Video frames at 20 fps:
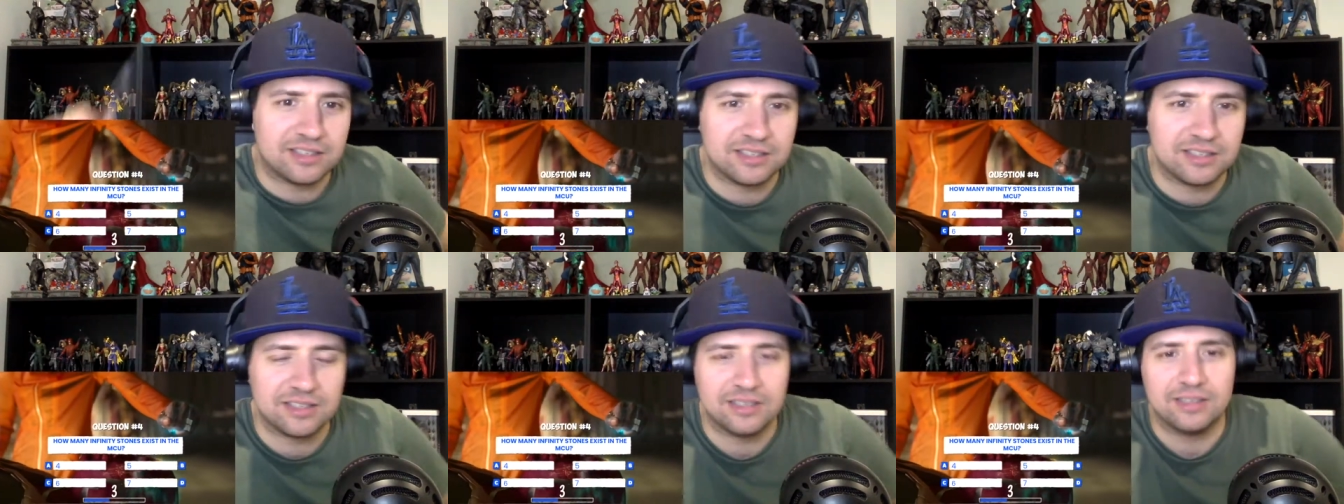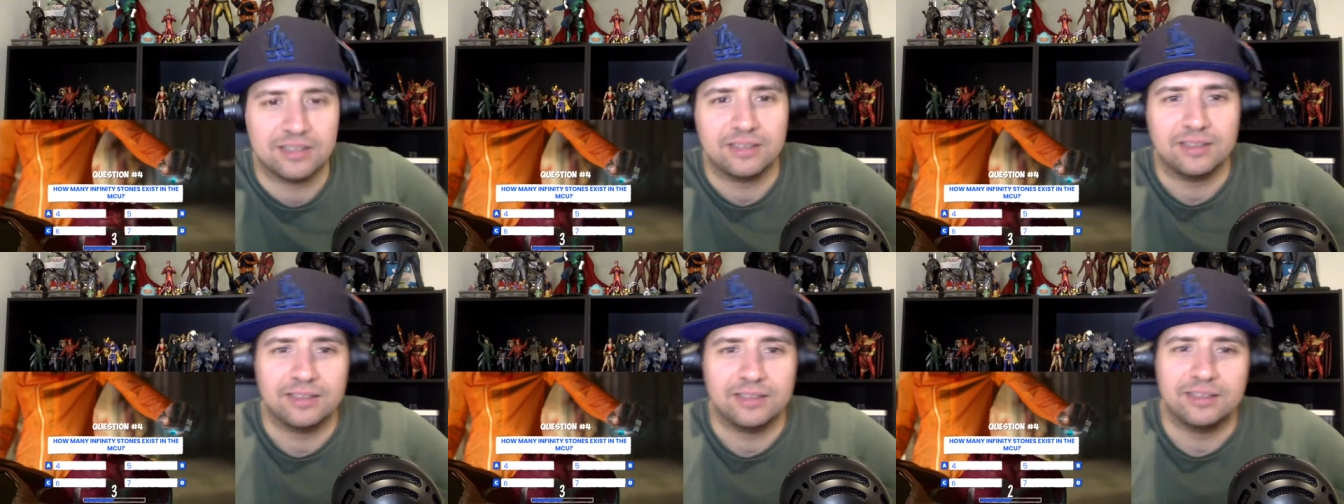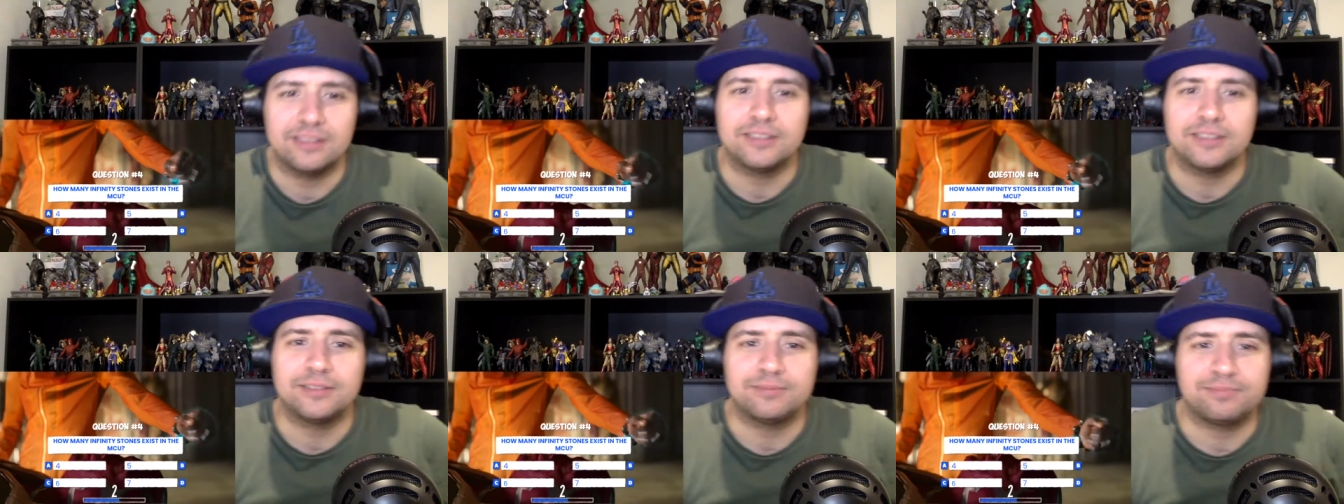
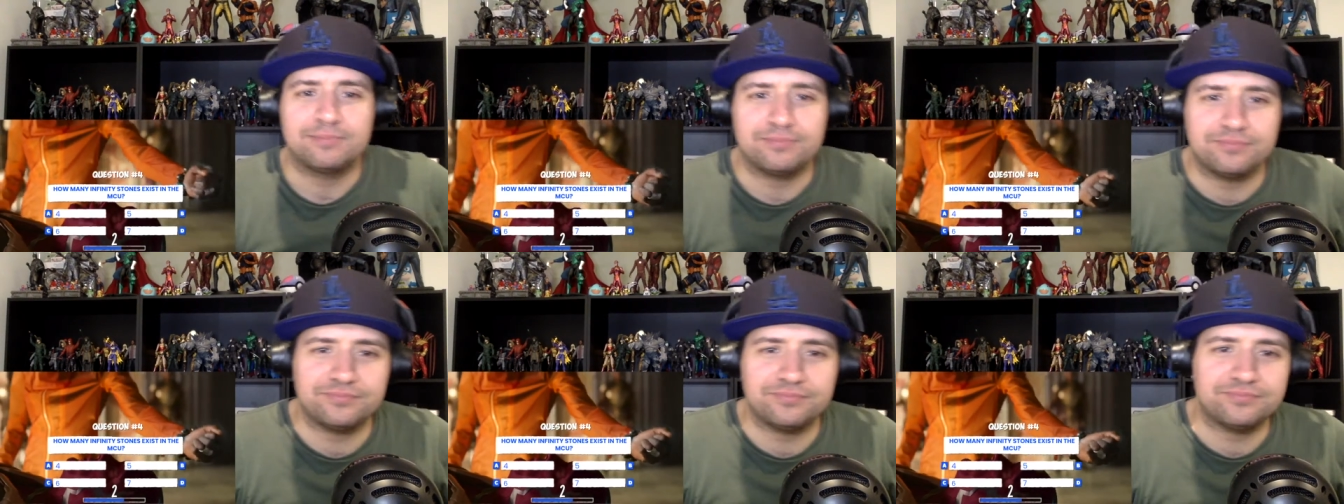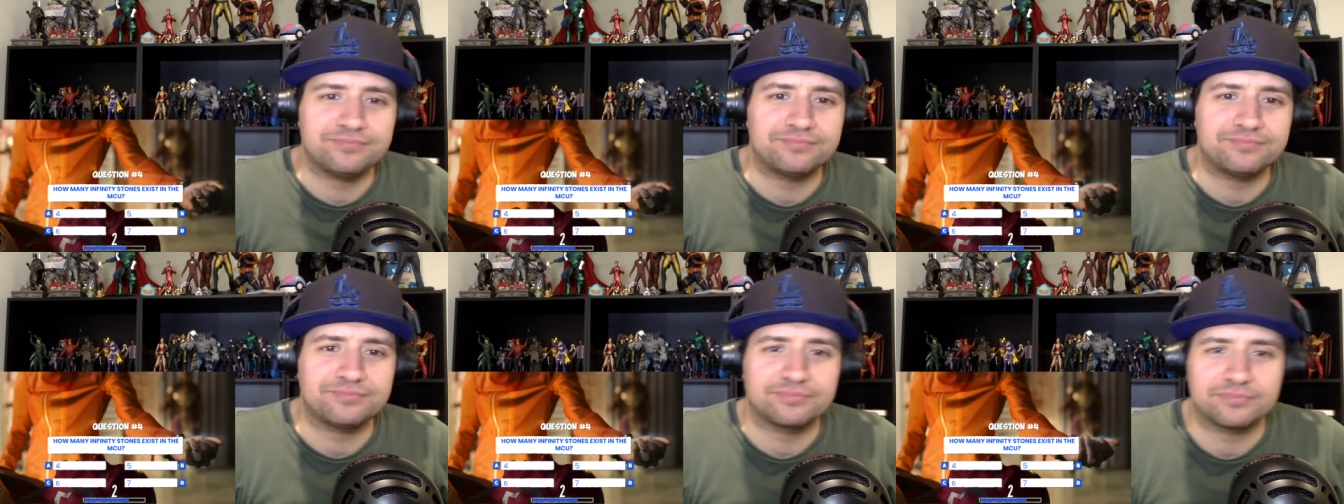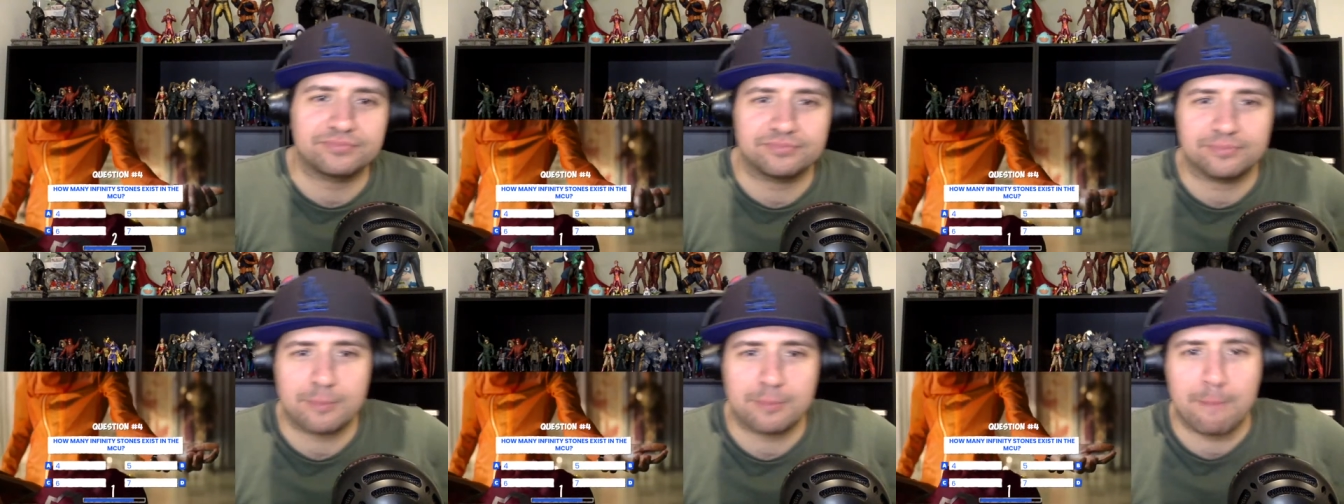subtract the, the, the
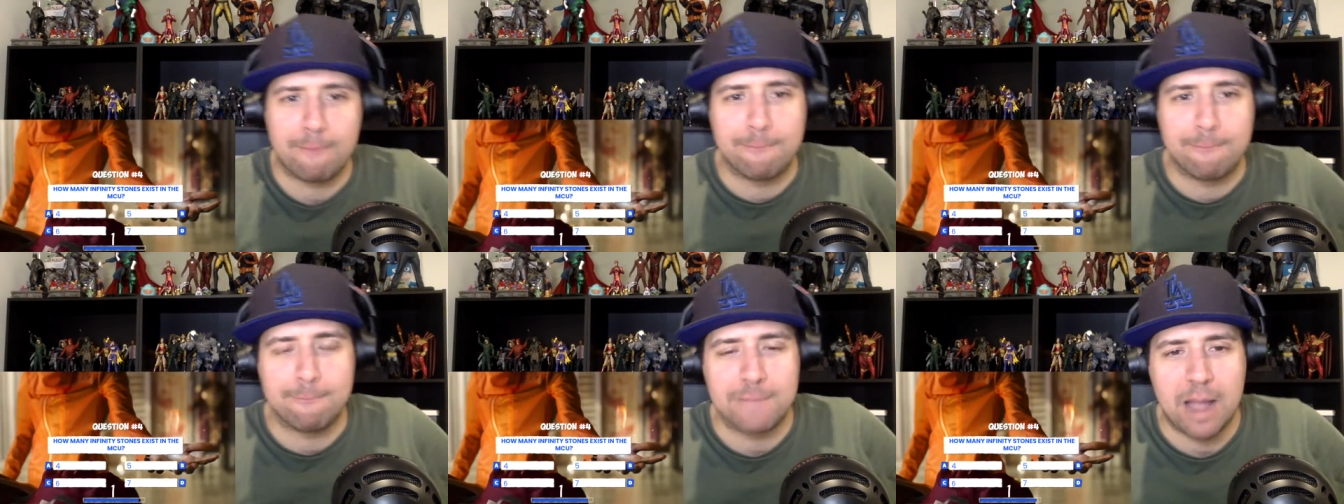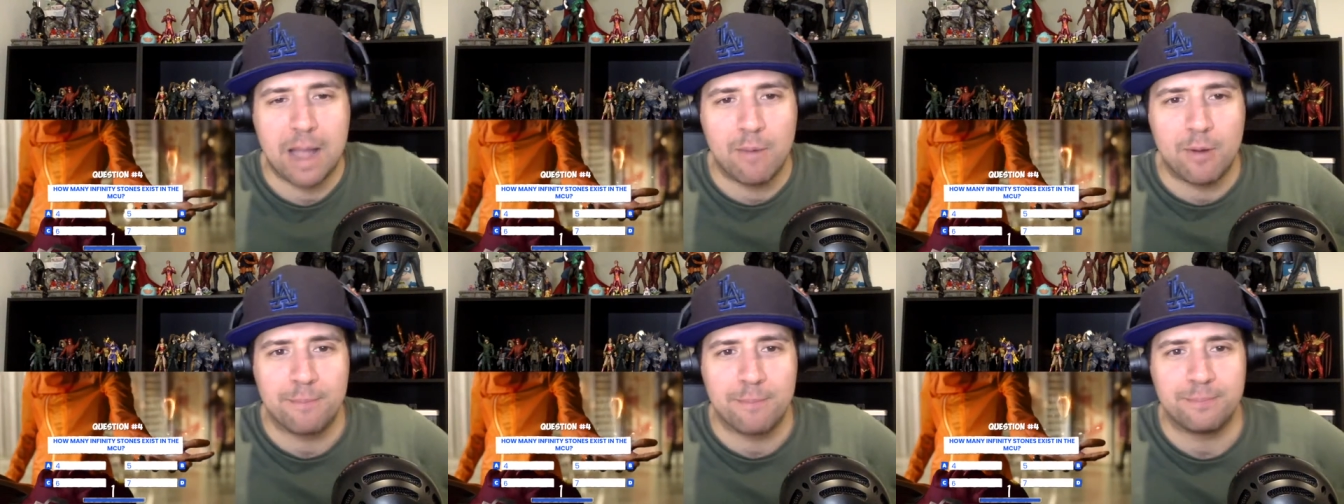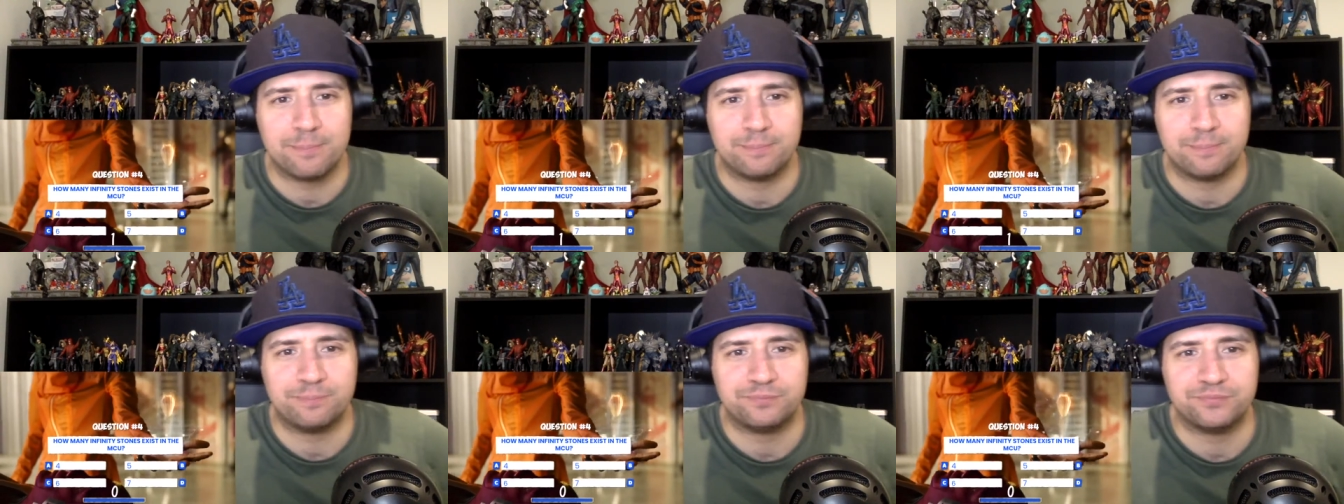number. I,
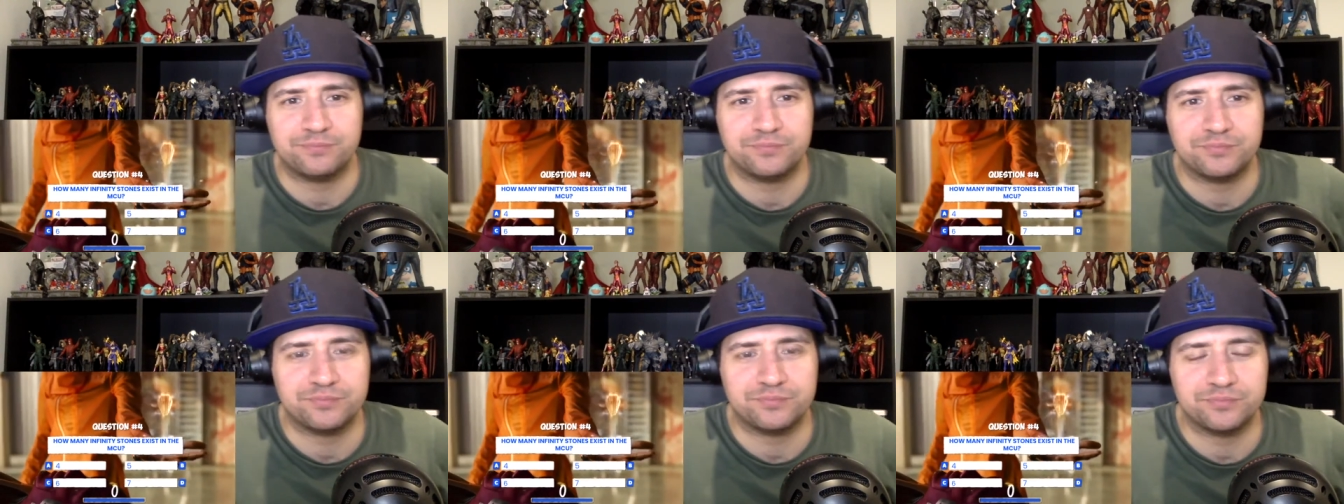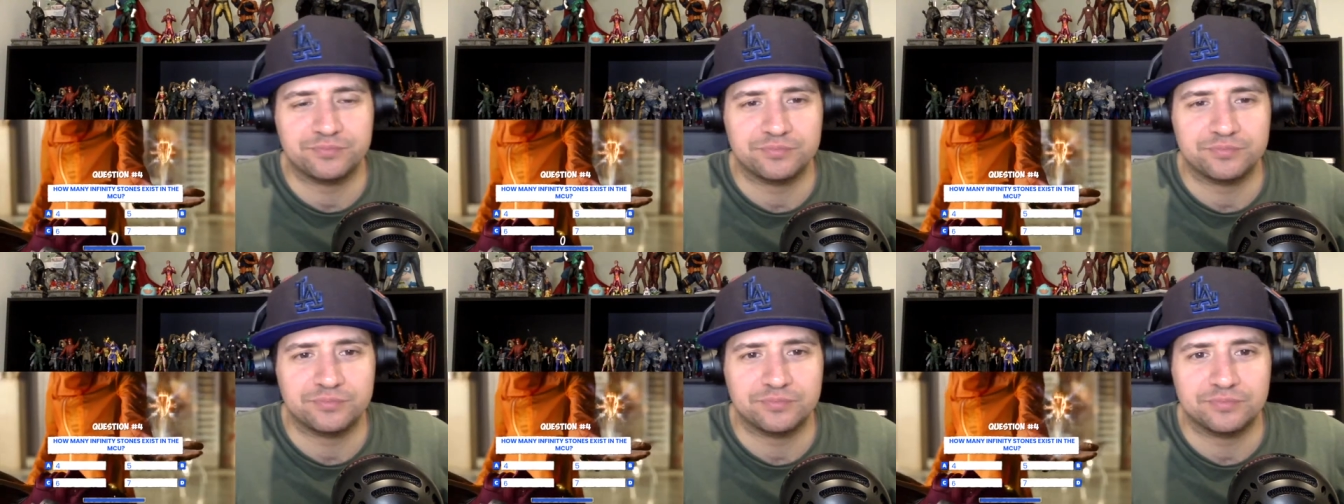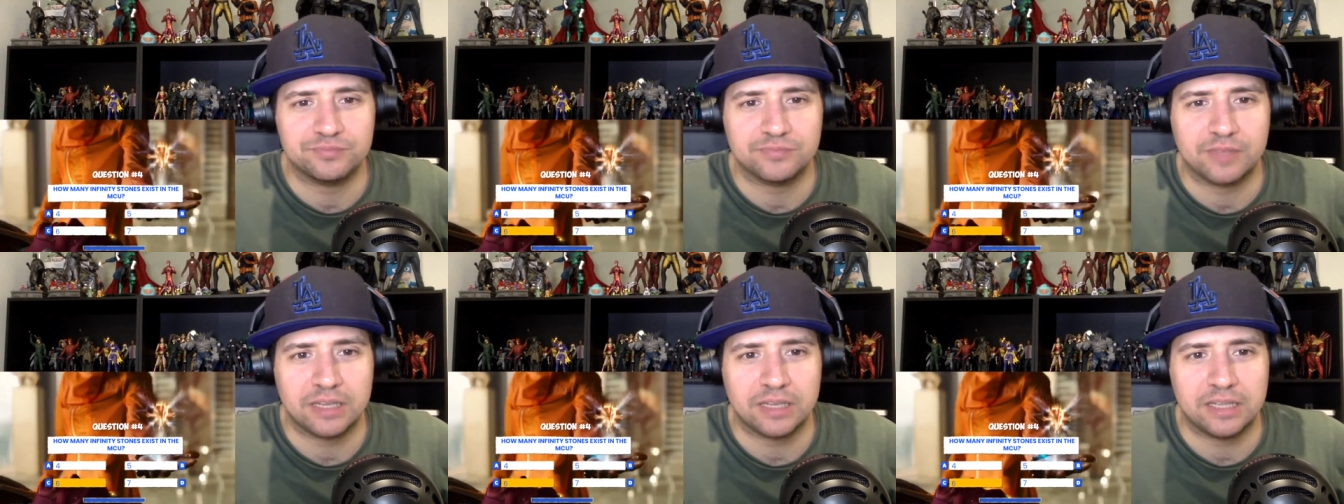I don't know math.
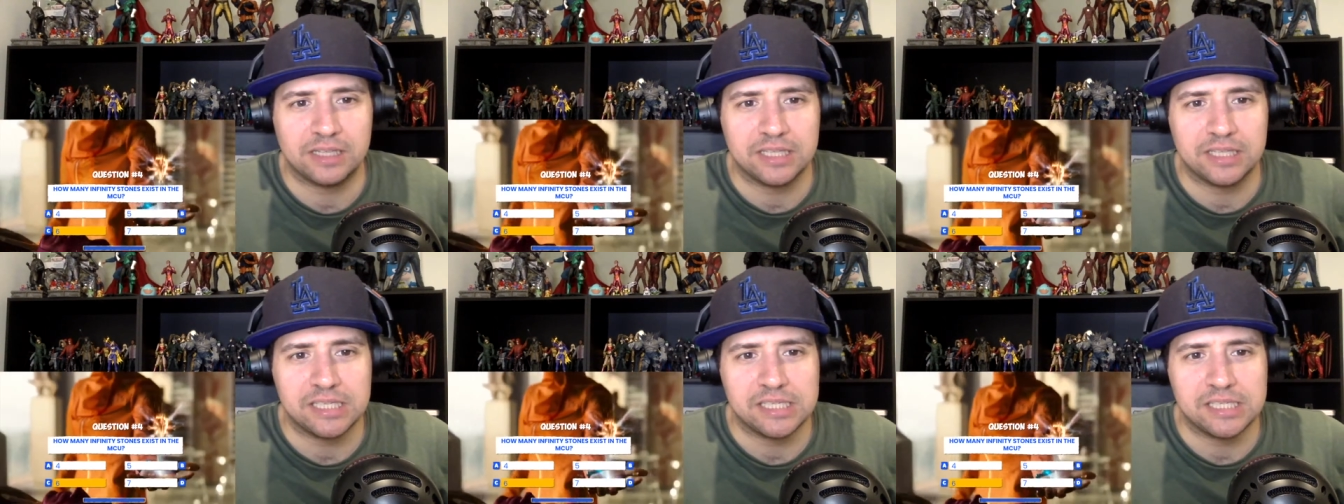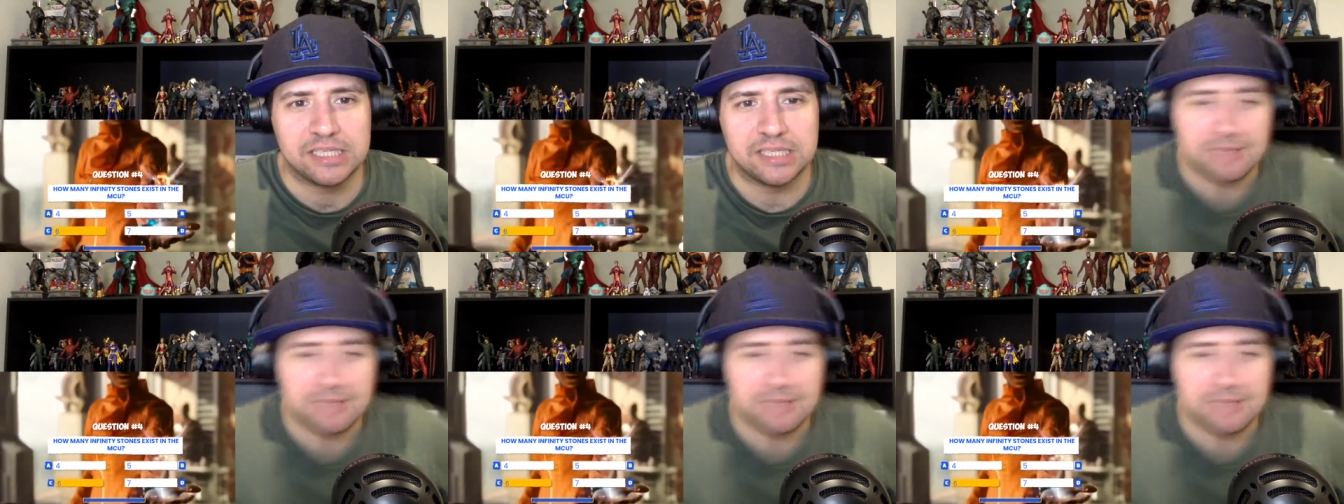Because the